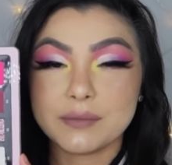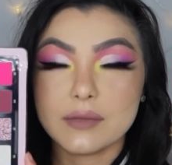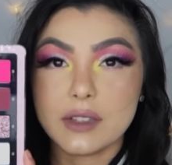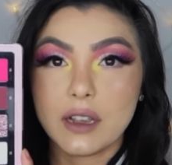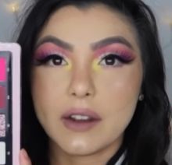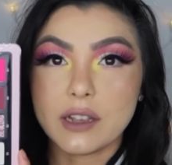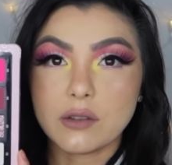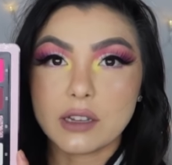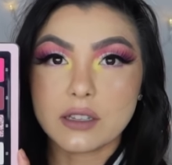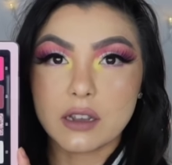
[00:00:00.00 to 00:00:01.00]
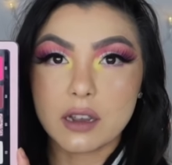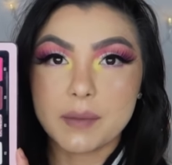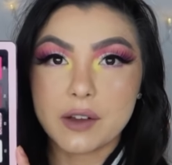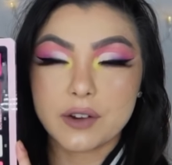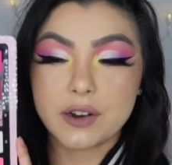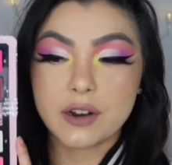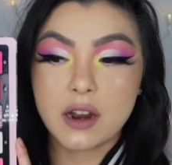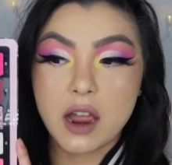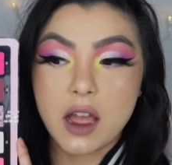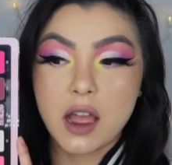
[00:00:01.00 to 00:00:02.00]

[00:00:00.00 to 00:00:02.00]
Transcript: All right, so let's talk about her.